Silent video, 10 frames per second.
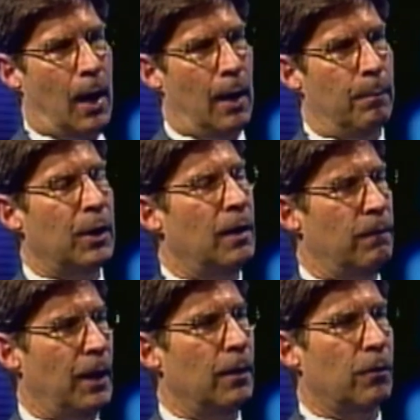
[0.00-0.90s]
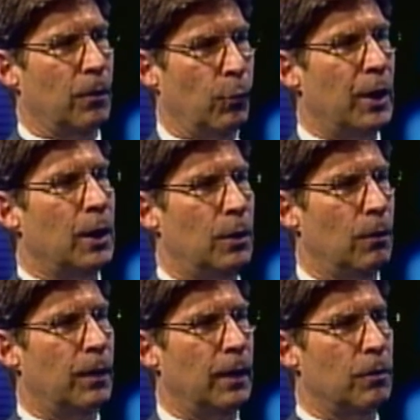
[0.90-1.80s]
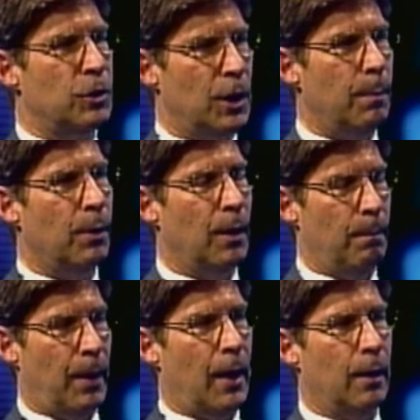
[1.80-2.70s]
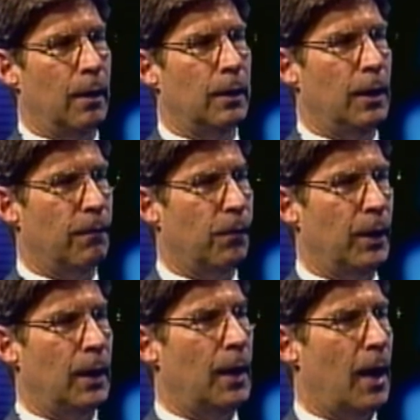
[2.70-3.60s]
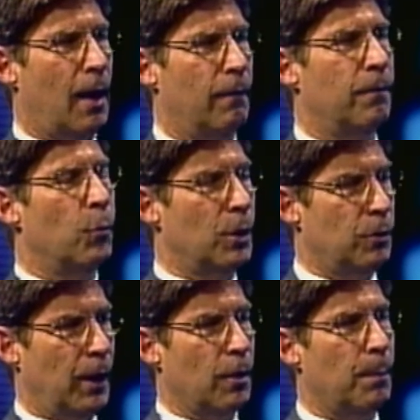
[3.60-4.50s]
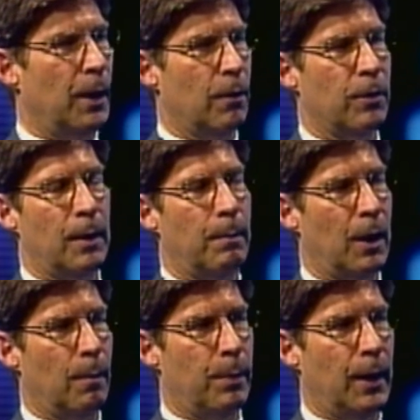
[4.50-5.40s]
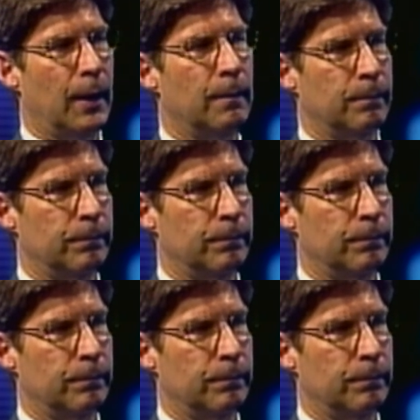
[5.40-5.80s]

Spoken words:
I'm convinced that we can do things cheaper and better if we have more transparency and better bidding.